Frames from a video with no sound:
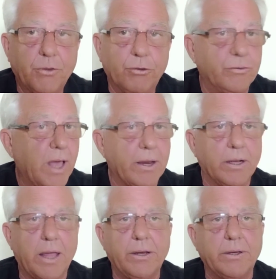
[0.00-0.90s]
There's not a
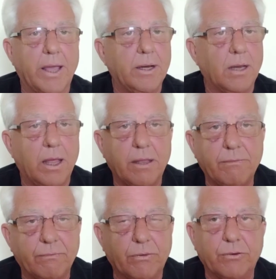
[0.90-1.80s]
lot of
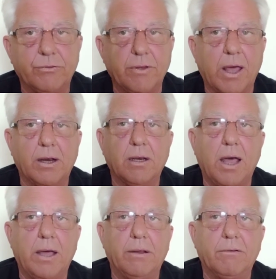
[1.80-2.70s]
nightlife. There's not a
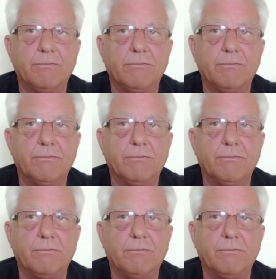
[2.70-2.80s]
lot